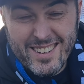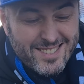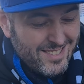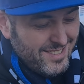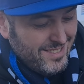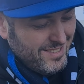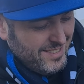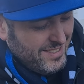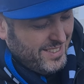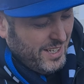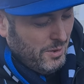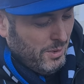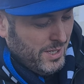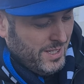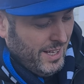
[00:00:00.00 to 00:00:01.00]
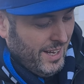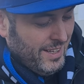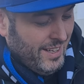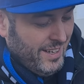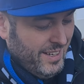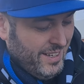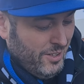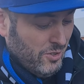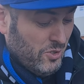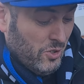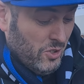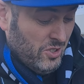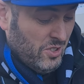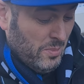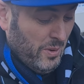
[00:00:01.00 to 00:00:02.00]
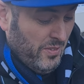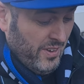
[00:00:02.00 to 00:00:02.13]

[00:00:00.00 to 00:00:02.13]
I'll tell you what it's like later, it looks good to be